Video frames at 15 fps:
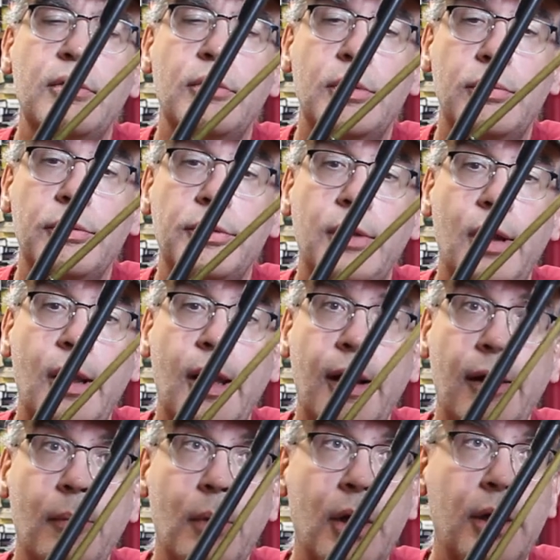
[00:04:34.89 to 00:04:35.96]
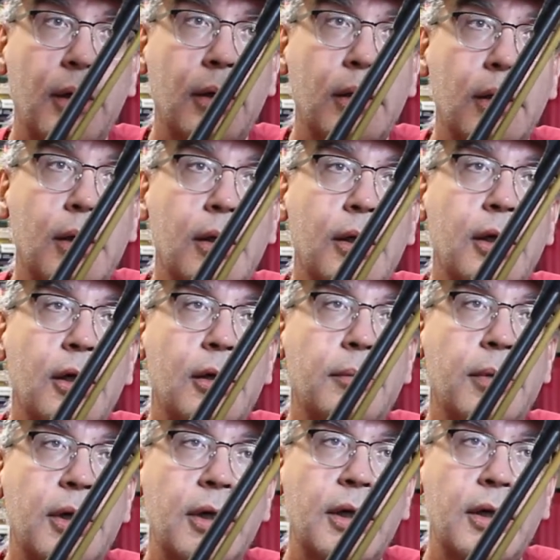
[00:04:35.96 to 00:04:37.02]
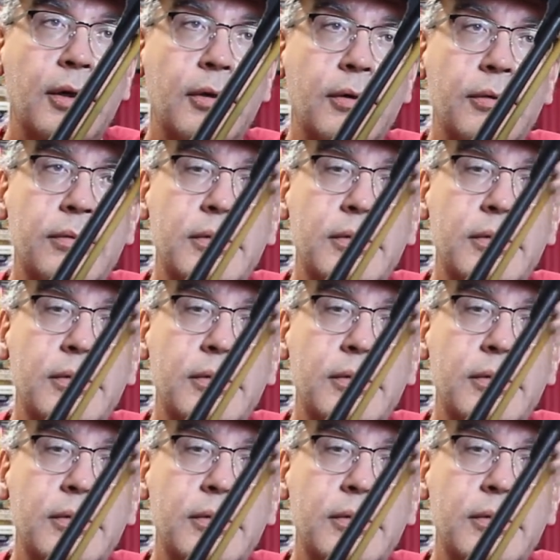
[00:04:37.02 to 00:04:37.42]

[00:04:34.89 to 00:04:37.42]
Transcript: which was a lot of money. But anywho,